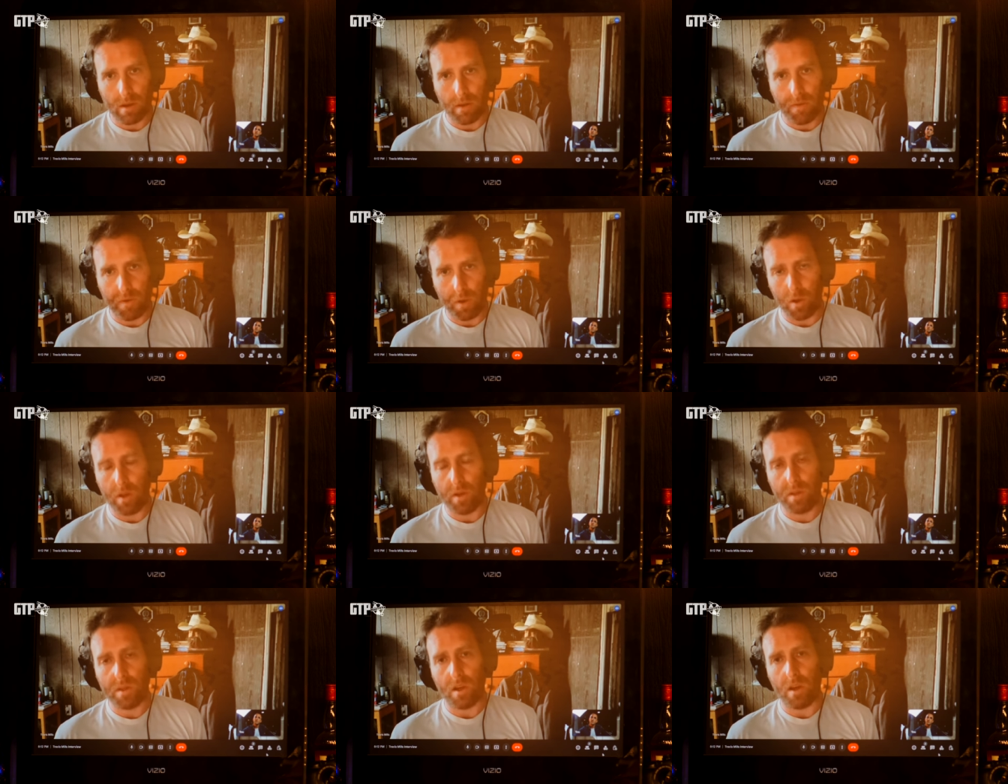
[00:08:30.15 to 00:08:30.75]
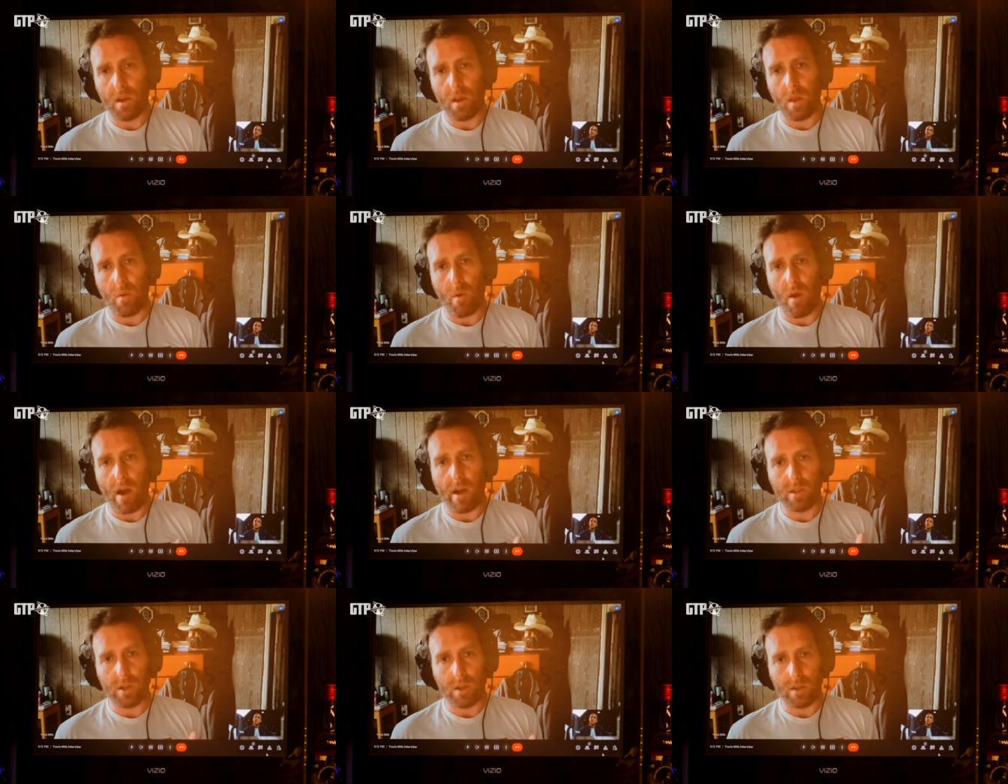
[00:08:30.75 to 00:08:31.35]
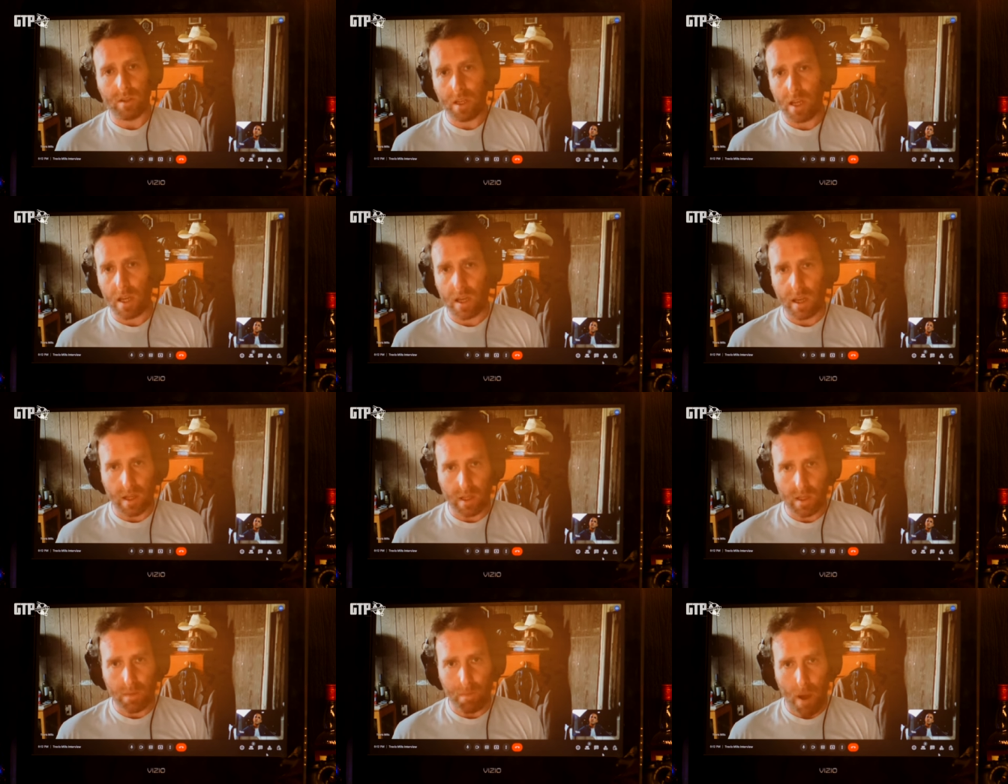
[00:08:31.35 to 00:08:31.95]
If you listen to the Roger
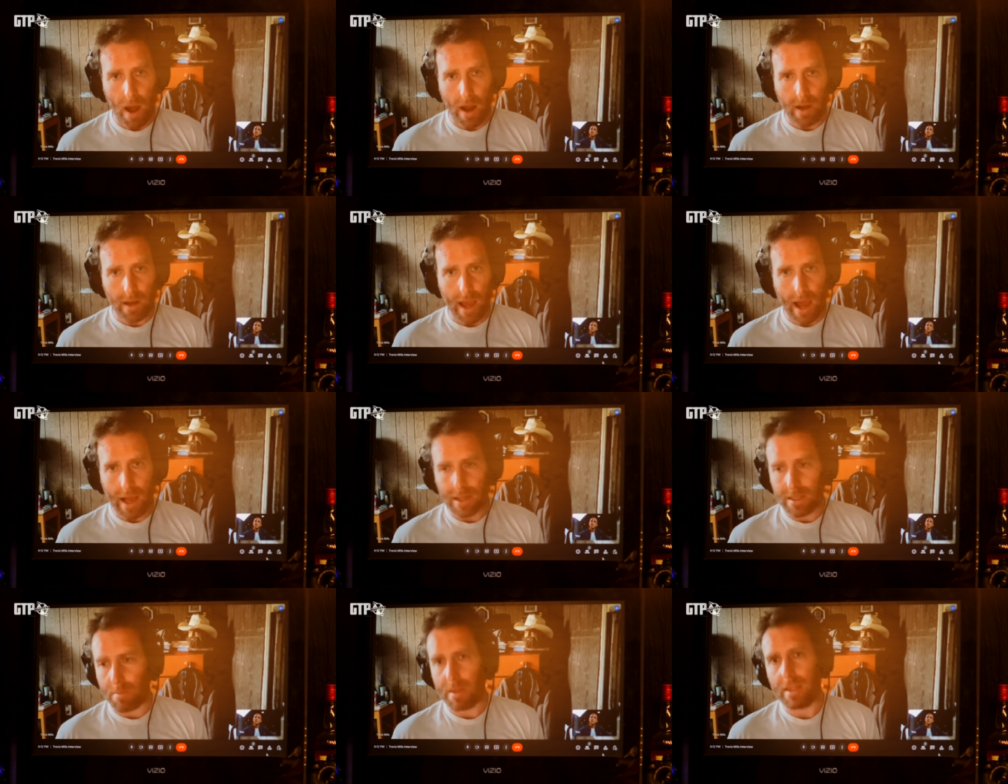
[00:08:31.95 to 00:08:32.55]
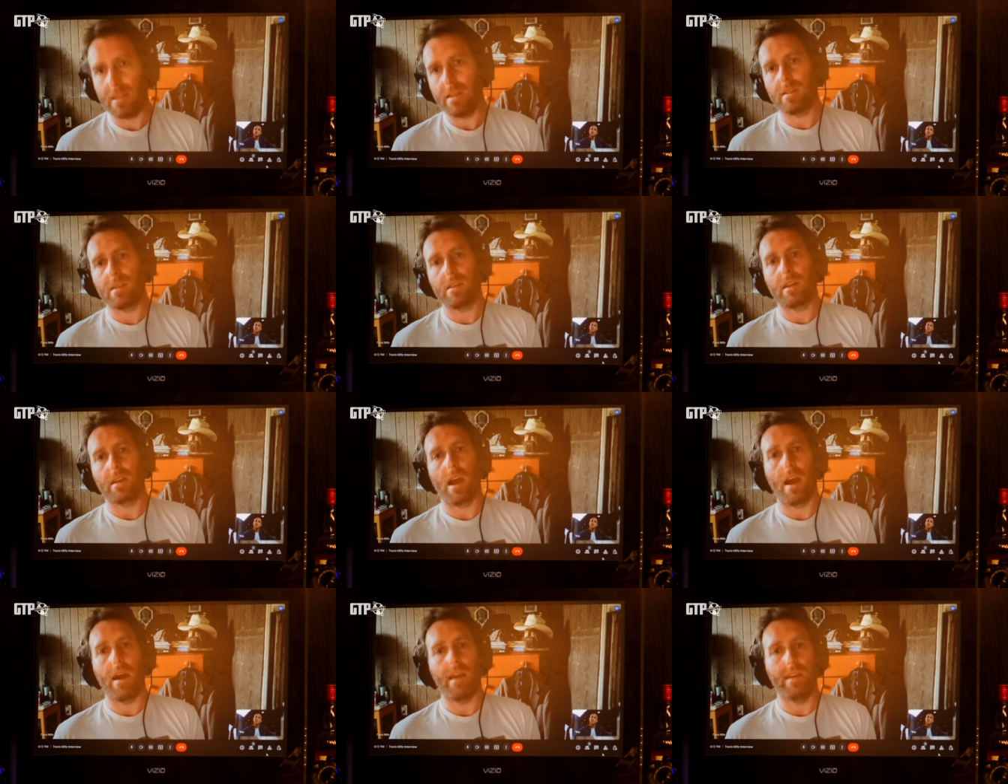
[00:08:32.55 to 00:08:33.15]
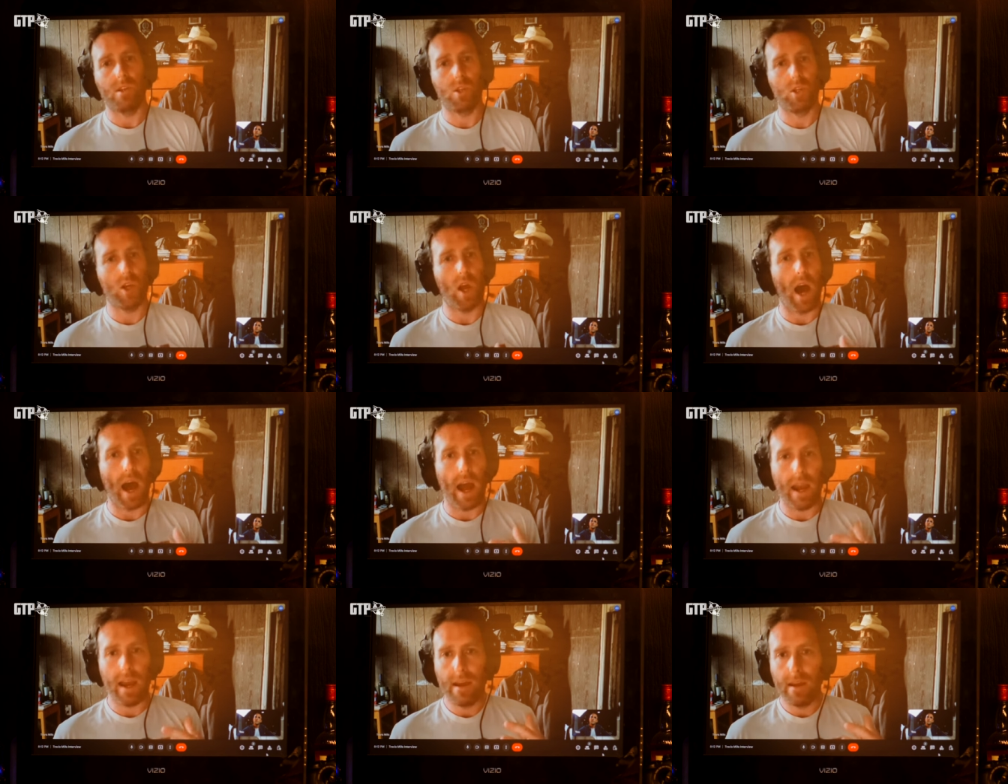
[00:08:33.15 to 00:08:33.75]
Deakins podcast, I mean, this is the guy that
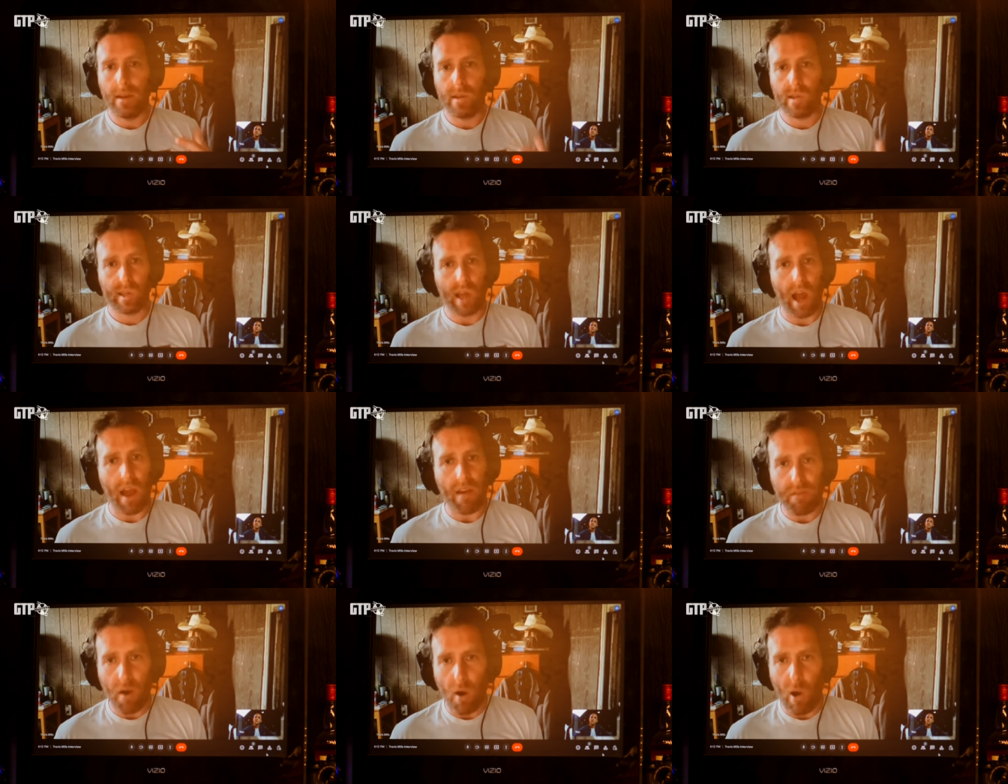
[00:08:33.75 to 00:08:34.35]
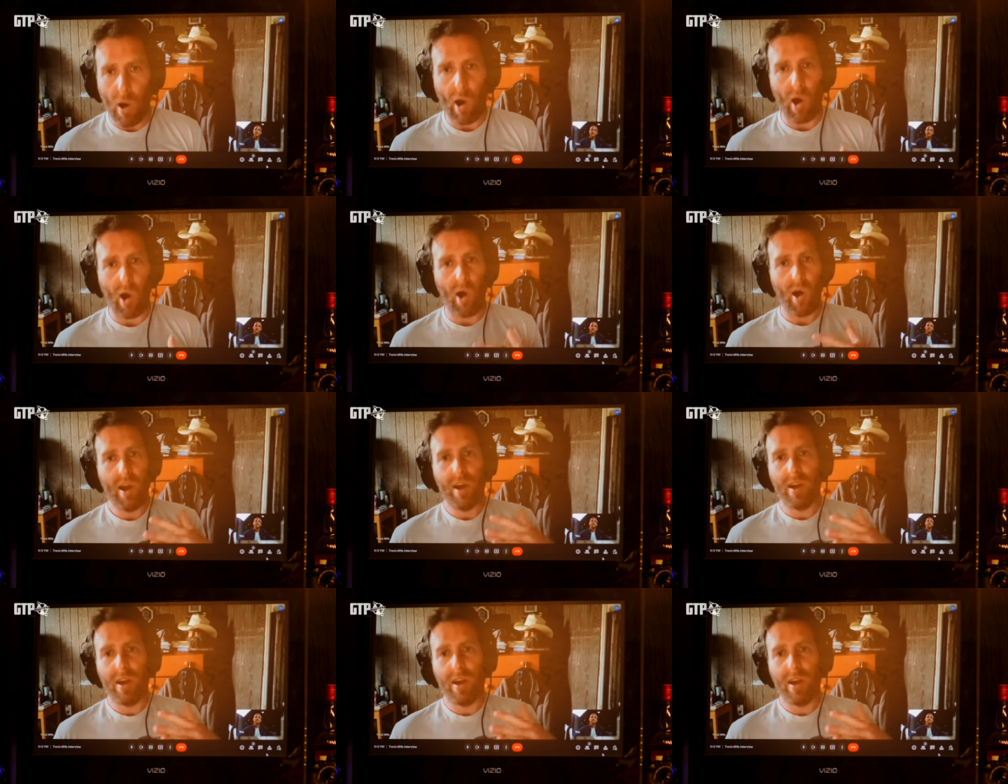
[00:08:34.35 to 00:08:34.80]
shot Skyfall,